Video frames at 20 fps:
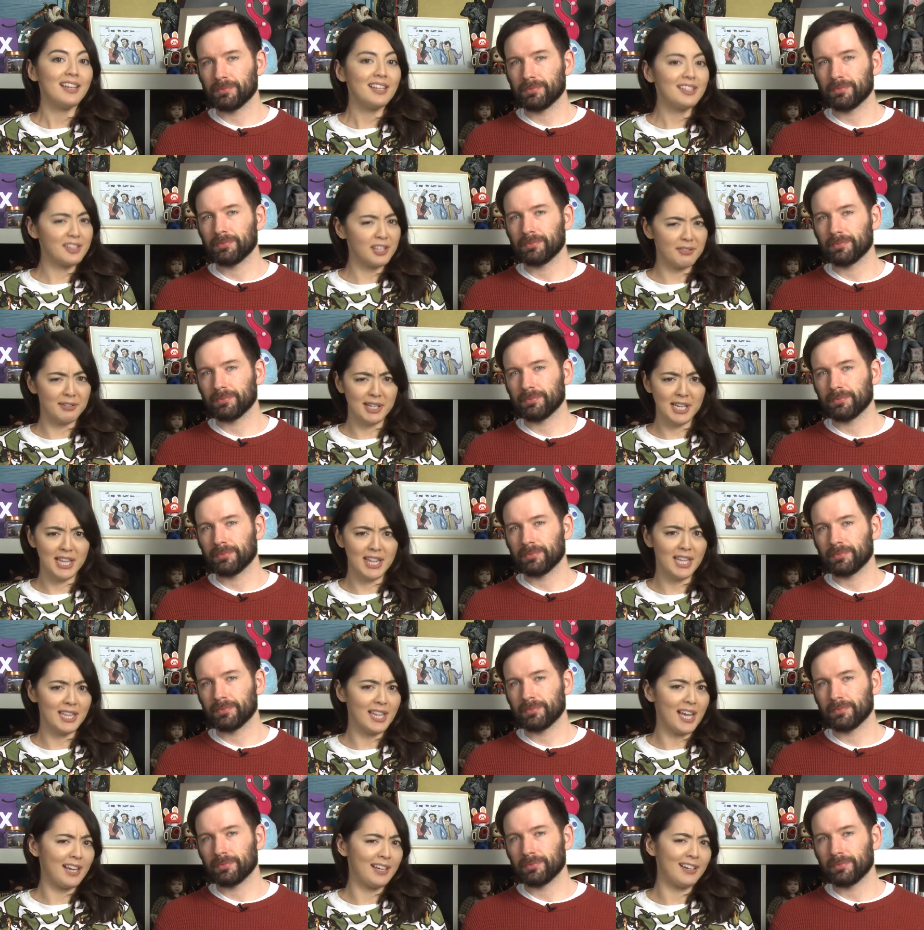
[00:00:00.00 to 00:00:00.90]
Speaker 1: Is there
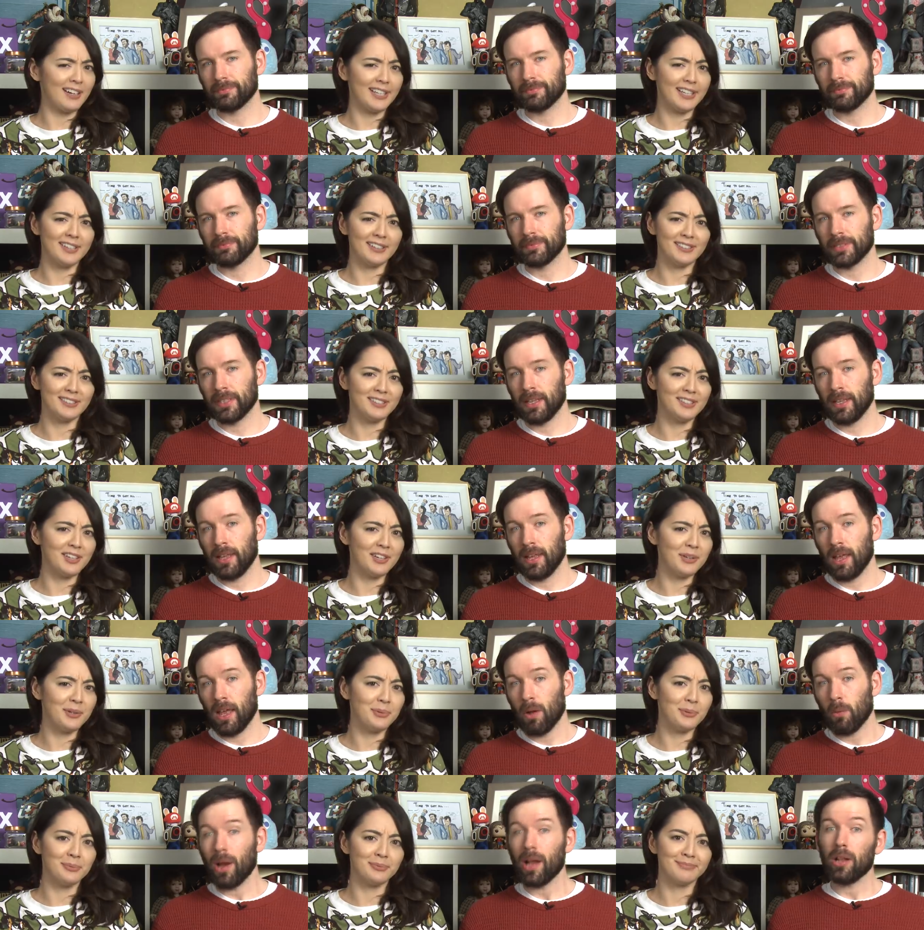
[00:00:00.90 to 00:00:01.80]
anything that guy can't
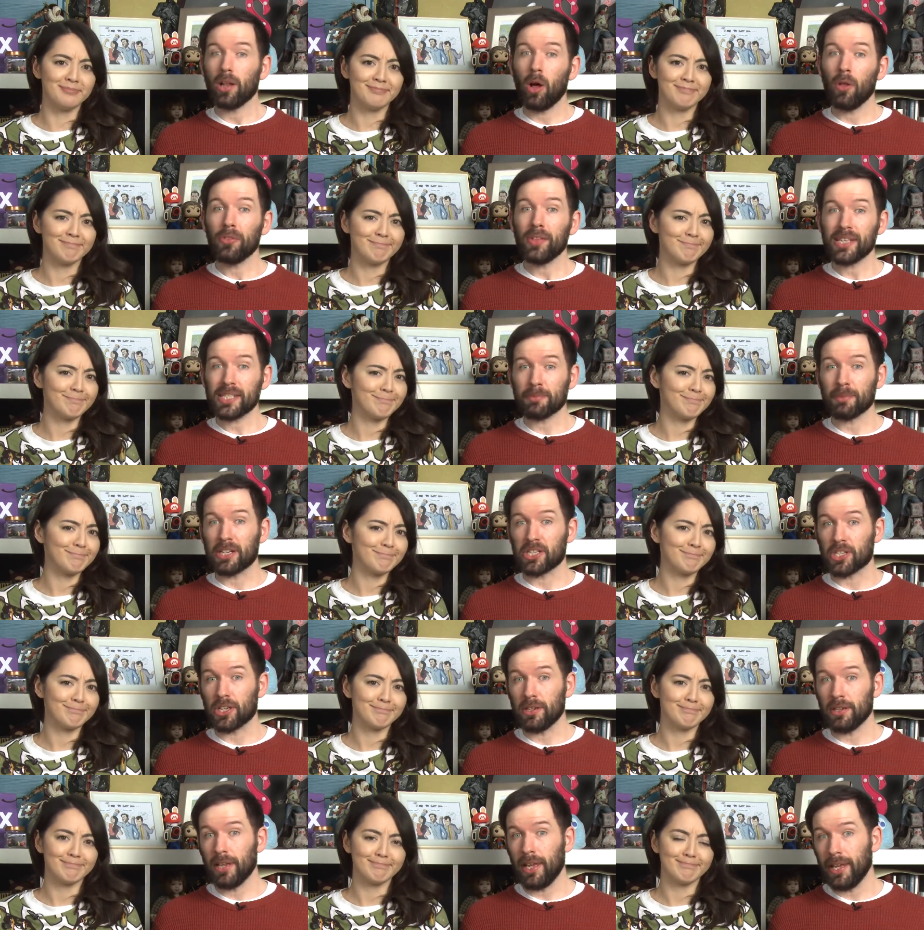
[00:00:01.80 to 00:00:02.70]
do?
Speaker 2: Well, on this
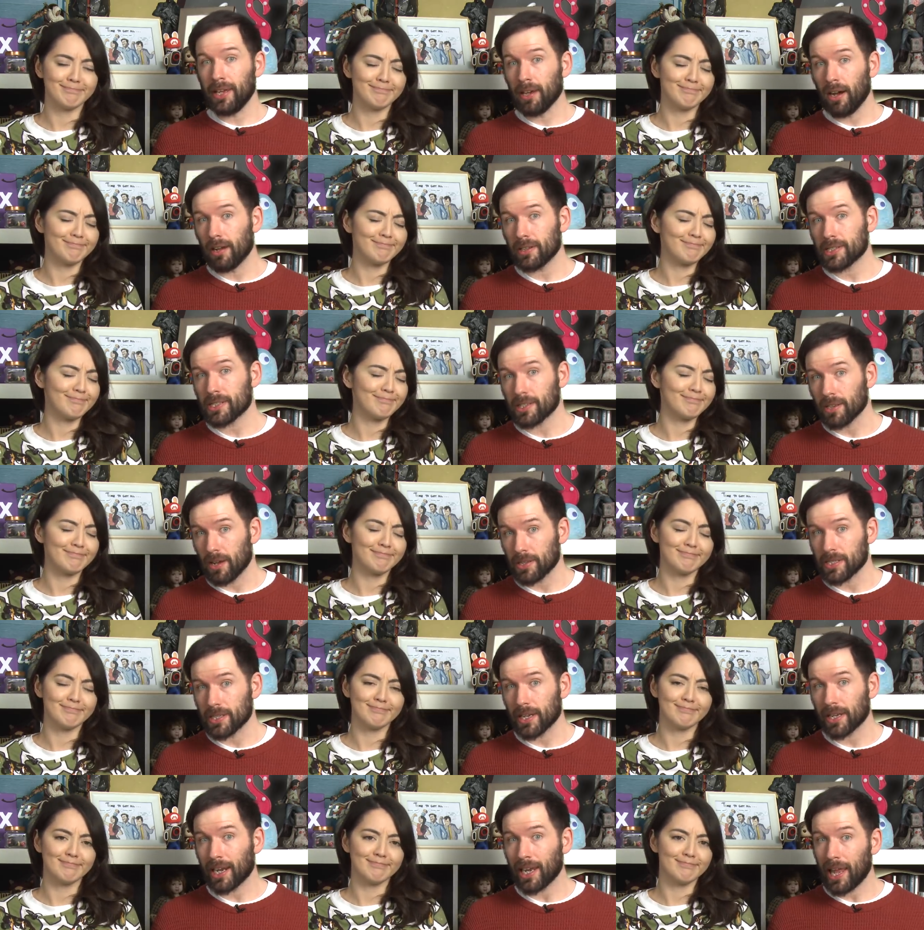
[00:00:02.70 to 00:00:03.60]
mission, he can't
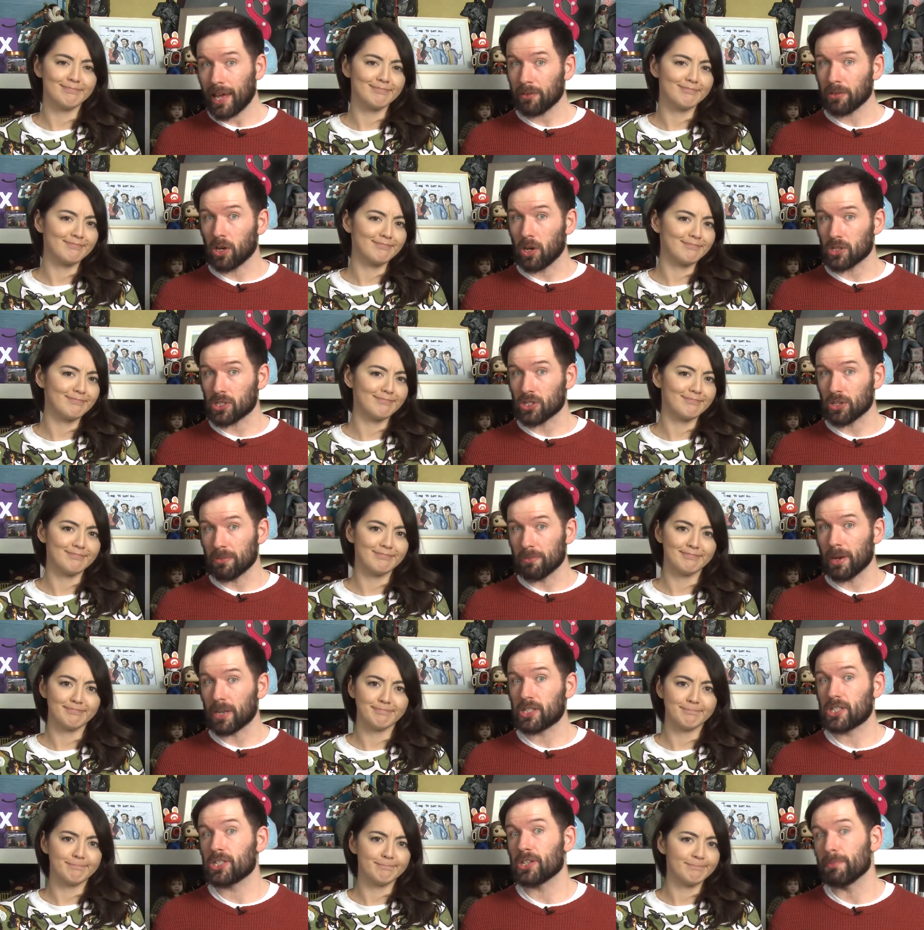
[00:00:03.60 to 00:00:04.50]
start in a clown costume,
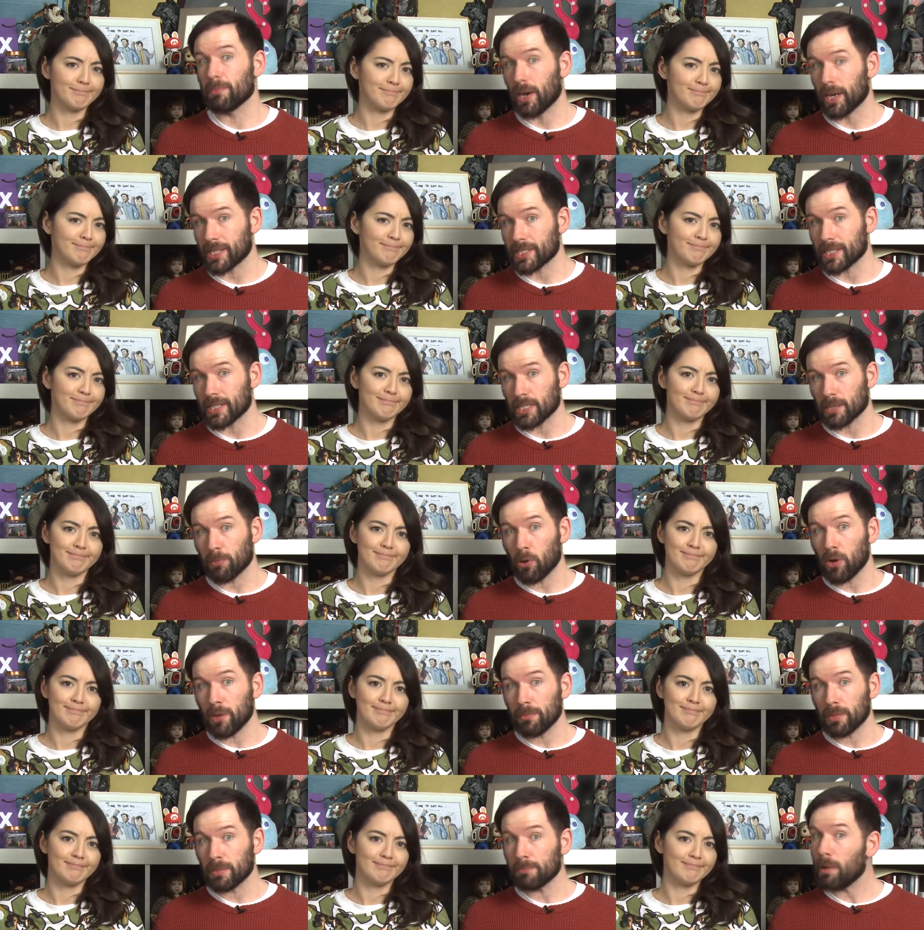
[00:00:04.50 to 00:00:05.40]
much to Mike's
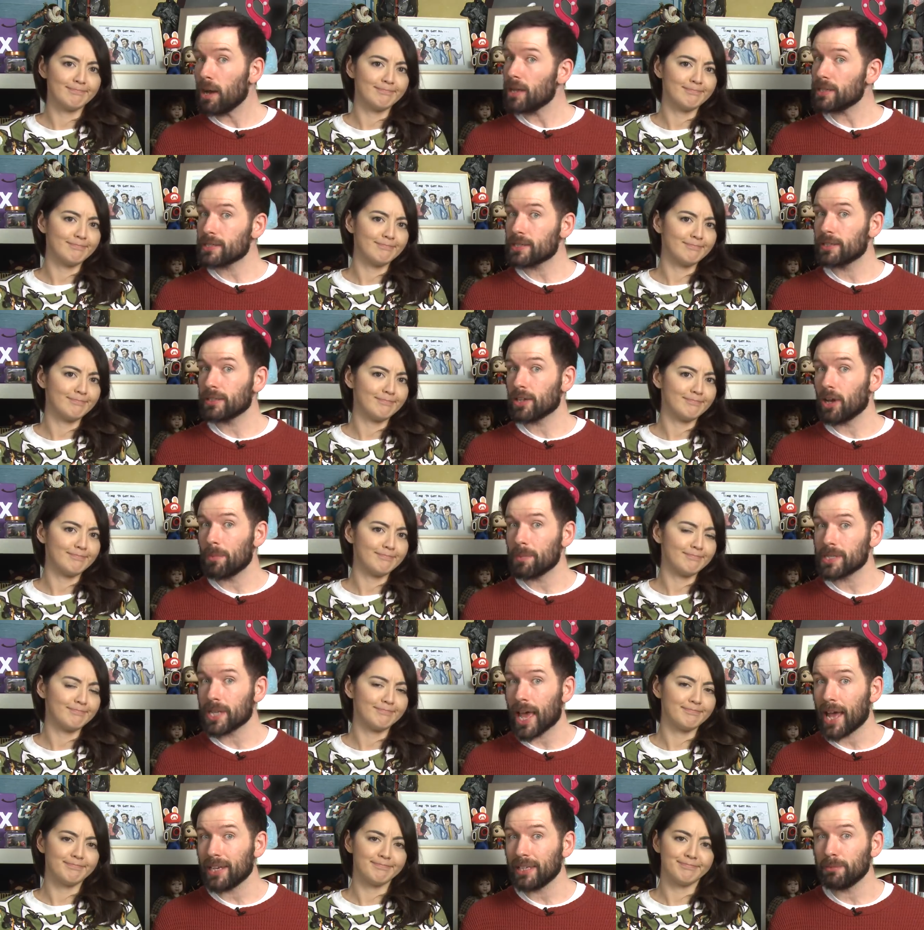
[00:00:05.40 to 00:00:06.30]
disappointment, but
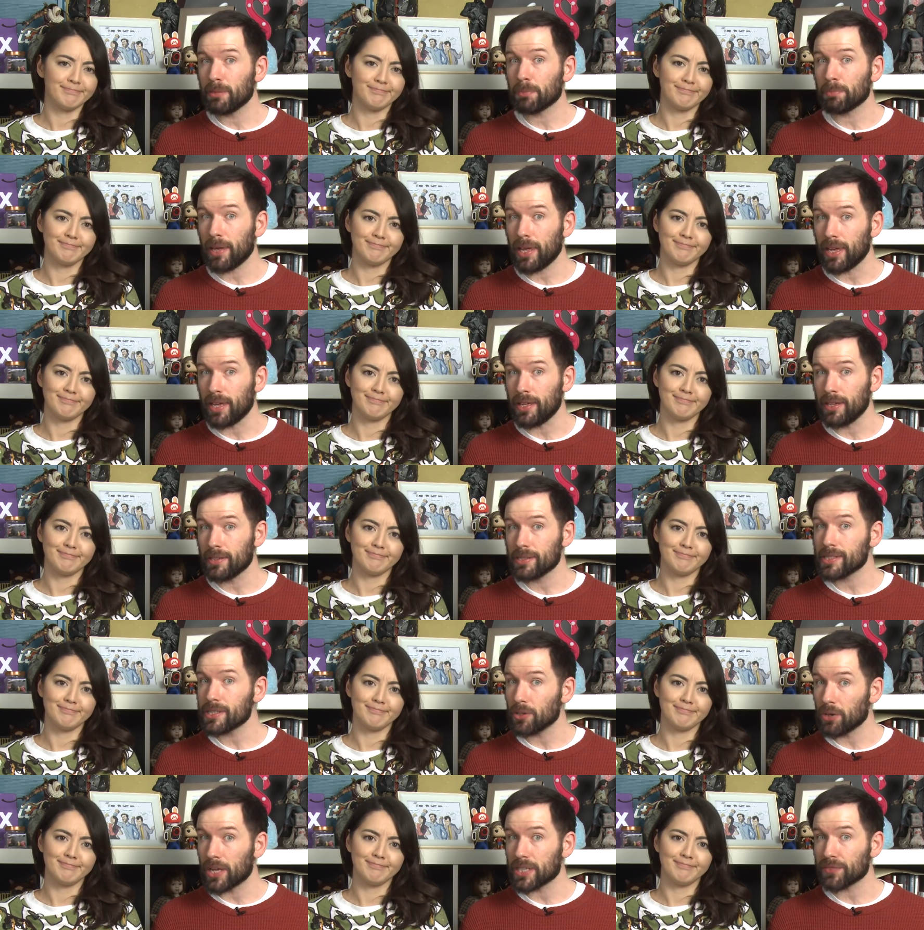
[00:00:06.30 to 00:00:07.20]
commenter Andy McPhee
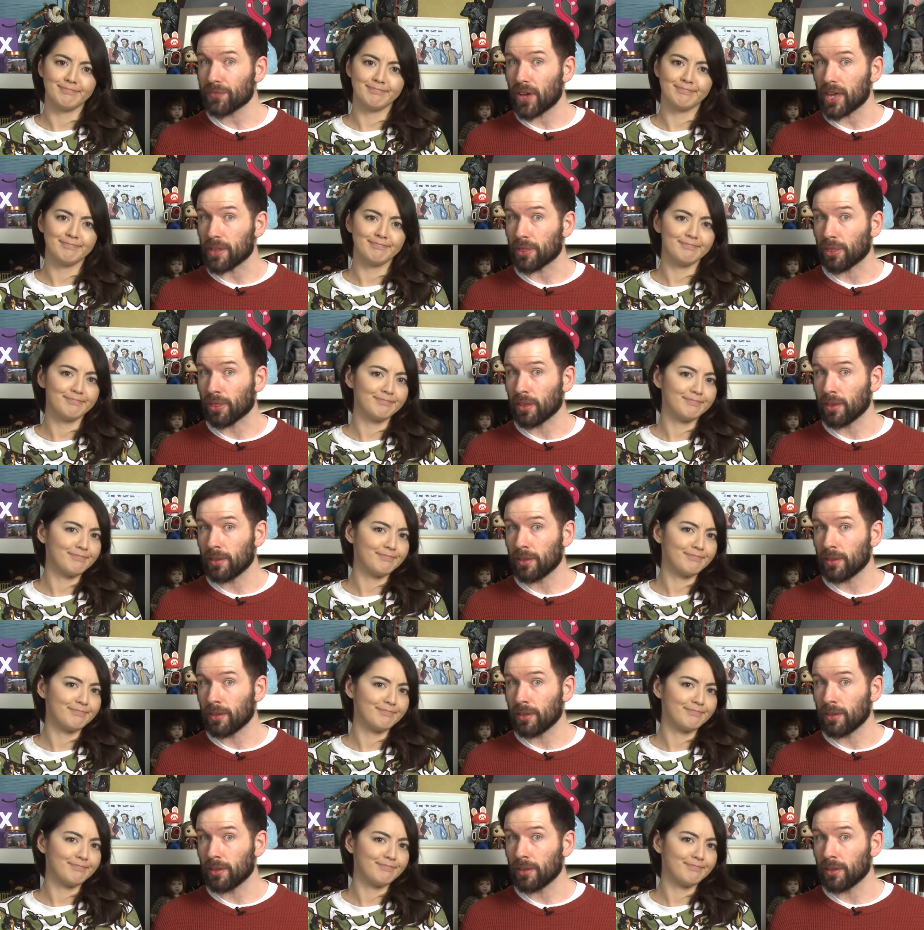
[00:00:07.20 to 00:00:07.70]
still has faith.